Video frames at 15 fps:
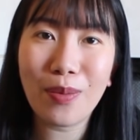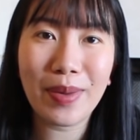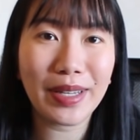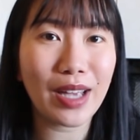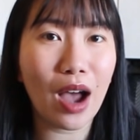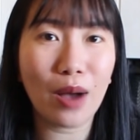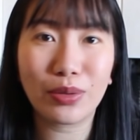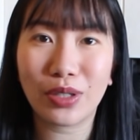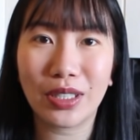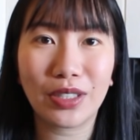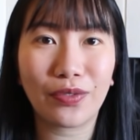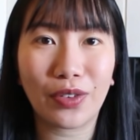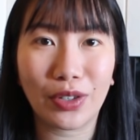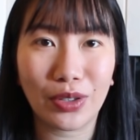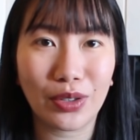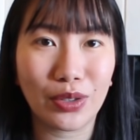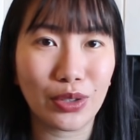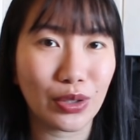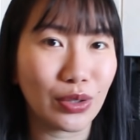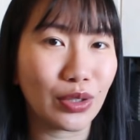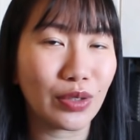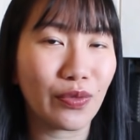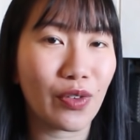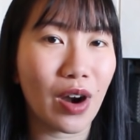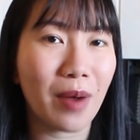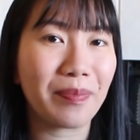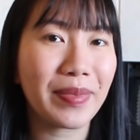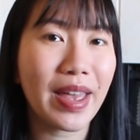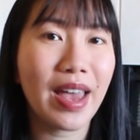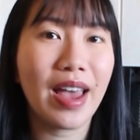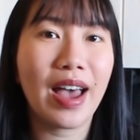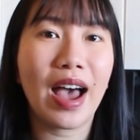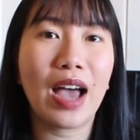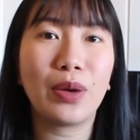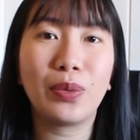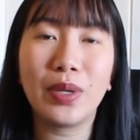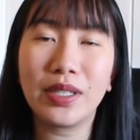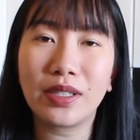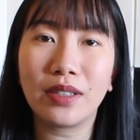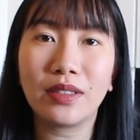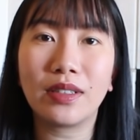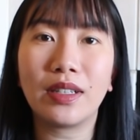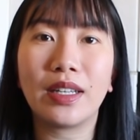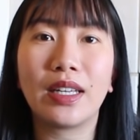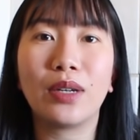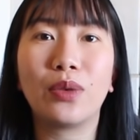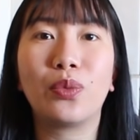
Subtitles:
many options for you to choose from. I recently